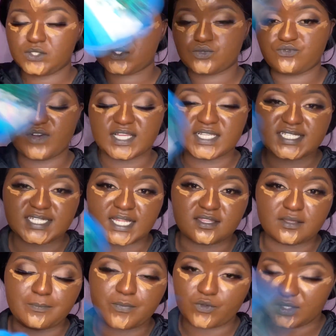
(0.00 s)
fasten the
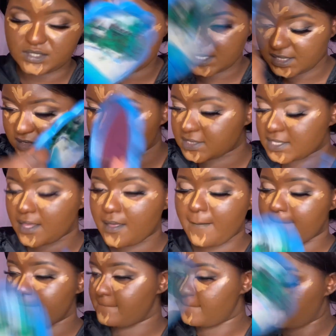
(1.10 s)
process.
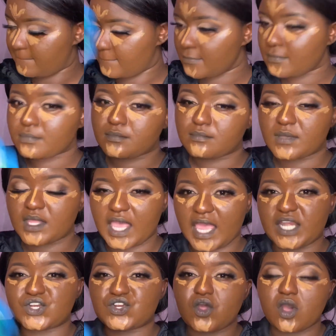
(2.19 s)

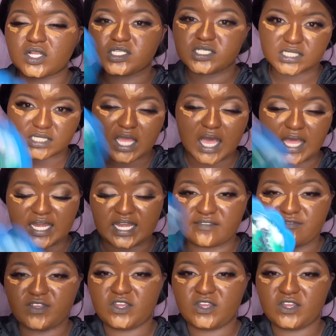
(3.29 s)
And don't leave it